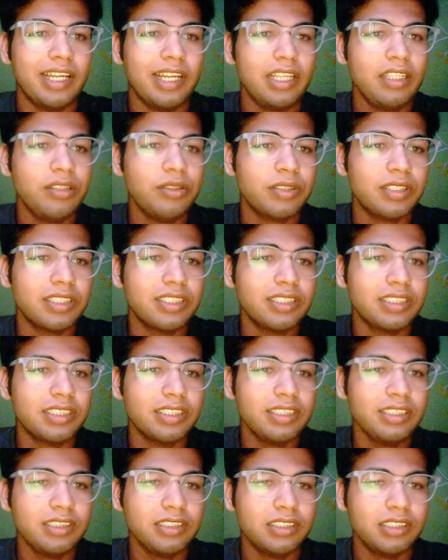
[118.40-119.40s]
and you can
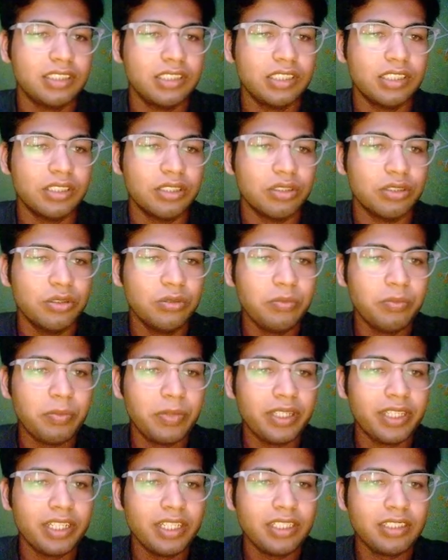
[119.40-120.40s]
see home
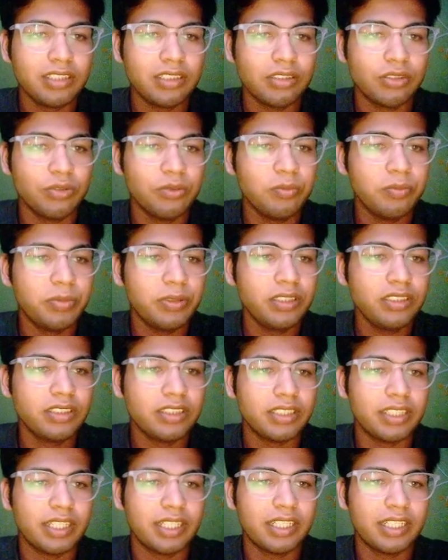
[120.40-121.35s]
page